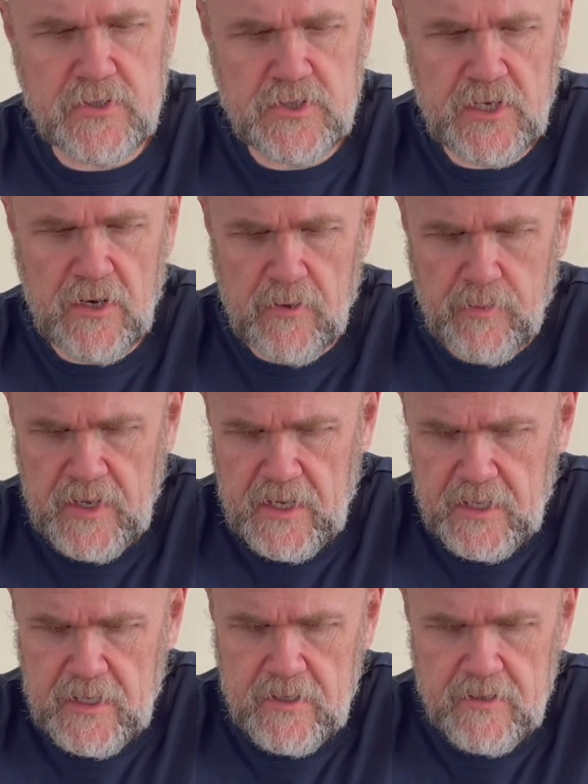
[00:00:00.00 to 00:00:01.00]

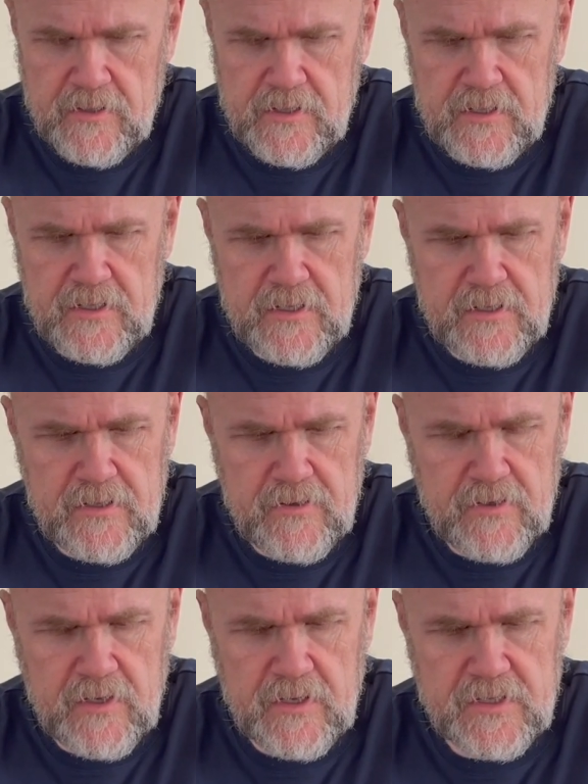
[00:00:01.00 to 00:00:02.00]
Cherepak here in the
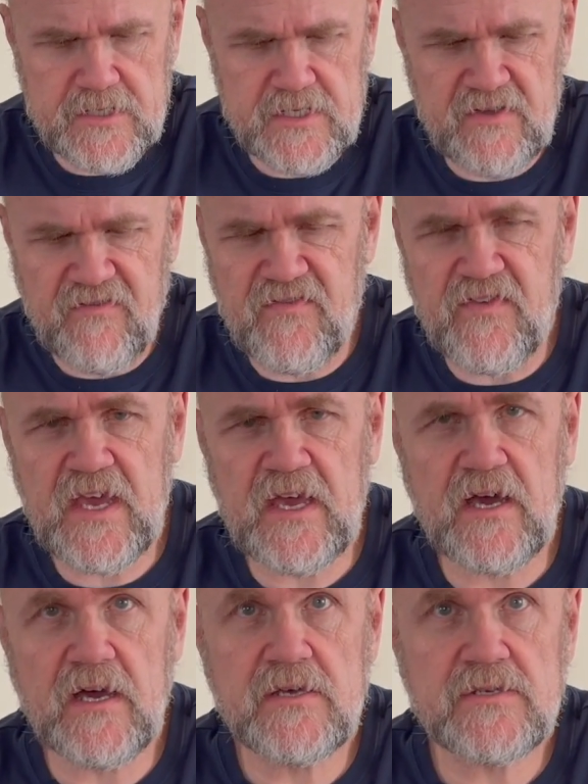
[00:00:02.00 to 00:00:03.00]
Yukon. This is a
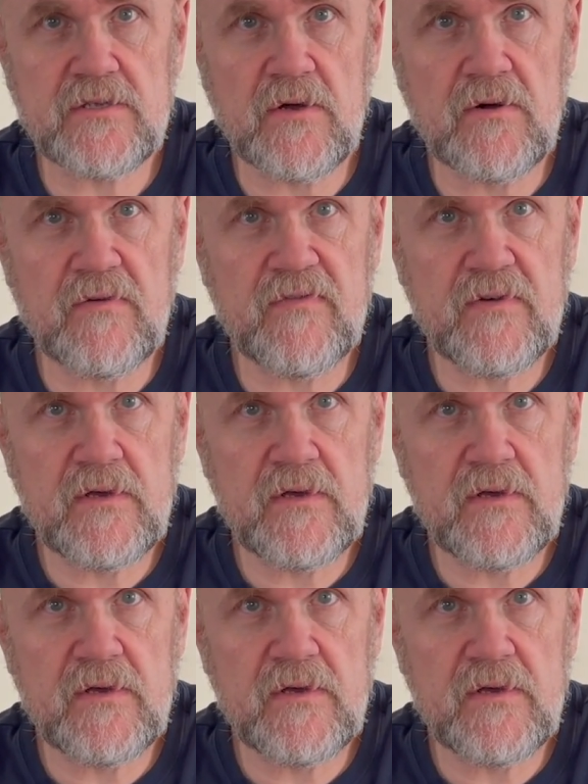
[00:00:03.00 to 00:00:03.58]
Vega stove.